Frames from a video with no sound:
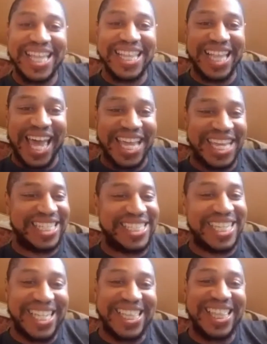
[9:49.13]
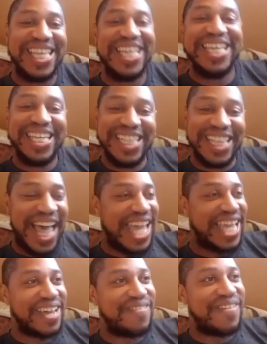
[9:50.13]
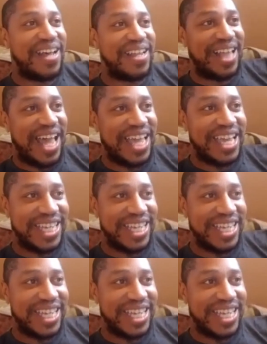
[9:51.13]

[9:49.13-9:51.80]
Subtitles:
Like, right? Like, come on, like,